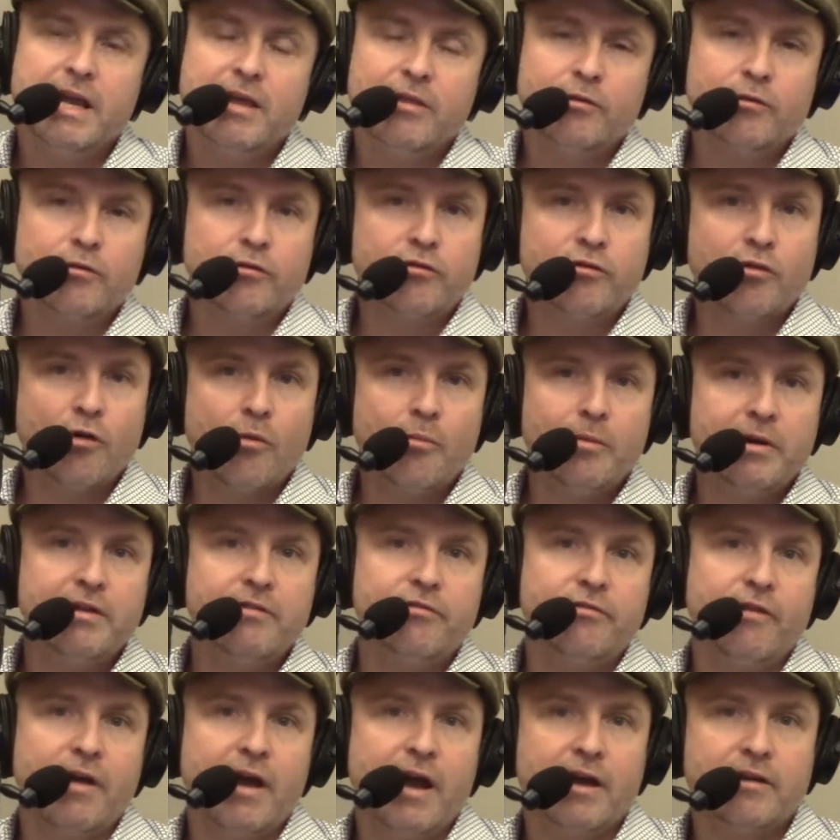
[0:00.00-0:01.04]
there's so many
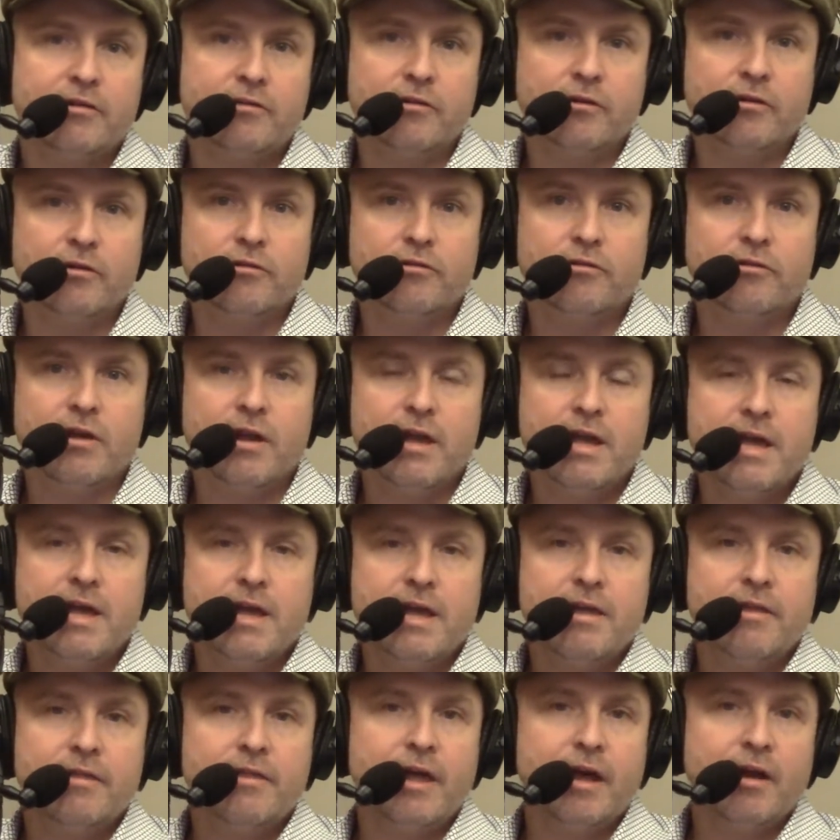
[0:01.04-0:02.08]
factors
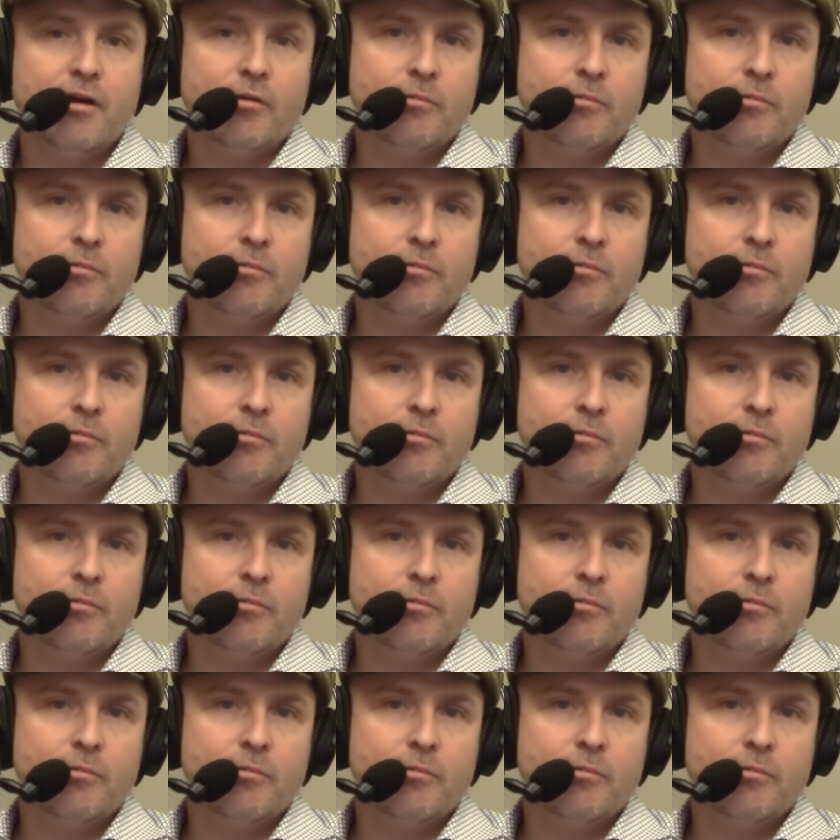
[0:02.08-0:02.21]
that